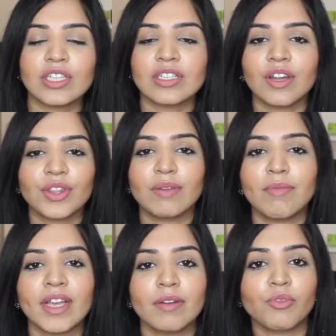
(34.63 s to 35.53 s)
It's nothing
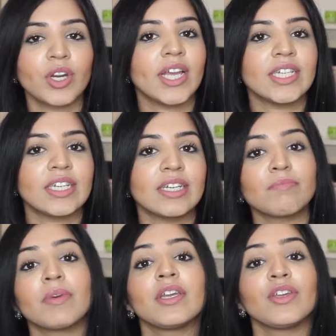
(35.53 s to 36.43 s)
makeup related,
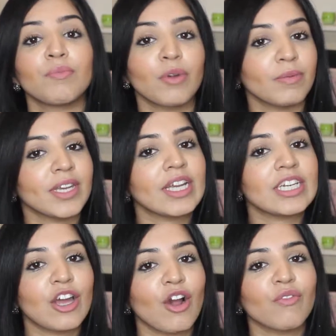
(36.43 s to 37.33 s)
but you probably can
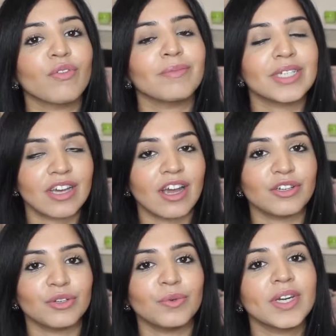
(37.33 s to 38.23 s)
tell from the
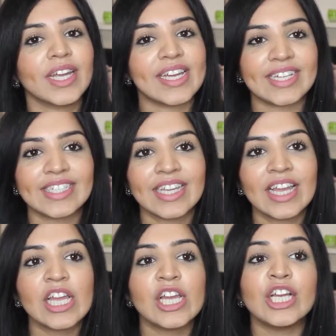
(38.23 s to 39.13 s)
title what it is.
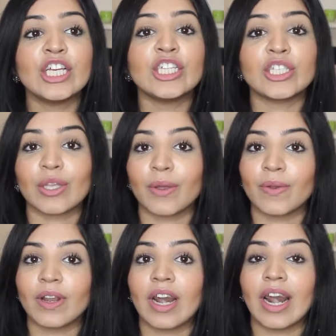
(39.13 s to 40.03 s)

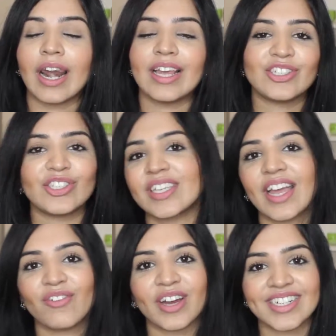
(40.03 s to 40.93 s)
So let's just
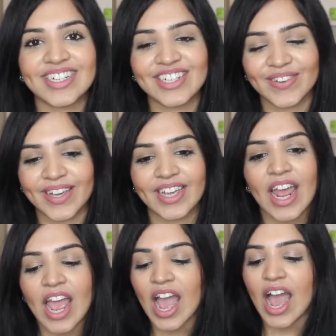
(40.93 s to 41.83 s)
get right into it.
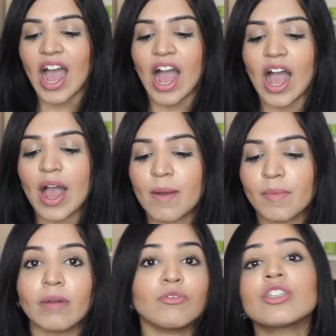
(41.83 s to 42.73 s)

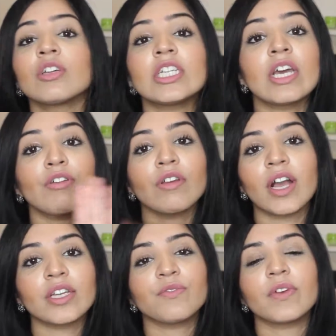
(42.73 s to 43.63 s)
I'm just going to tell you
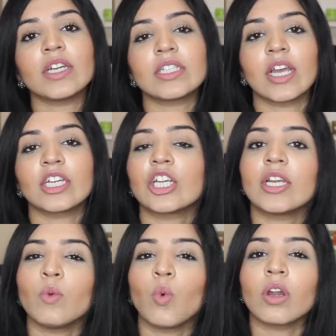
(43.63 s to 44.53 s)
guys first
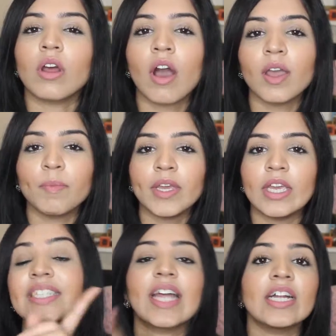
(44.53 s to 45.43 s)
actually what
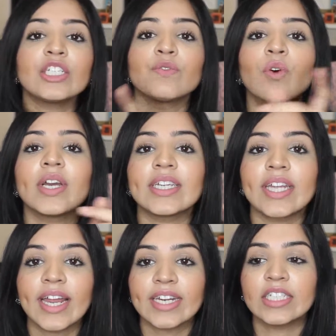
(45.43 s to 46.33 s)
IP stands for:
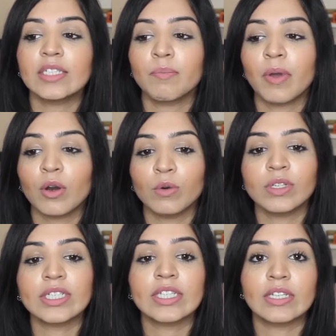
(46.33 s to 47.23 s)
Intense
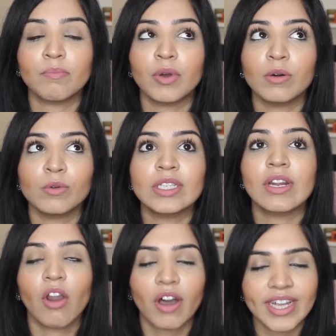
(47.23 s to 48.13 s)
Pulse
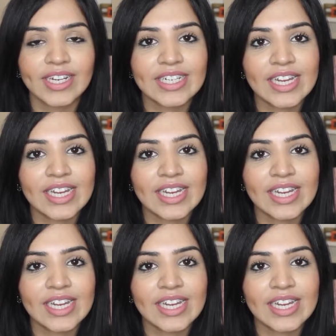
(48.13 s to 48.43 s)
Light.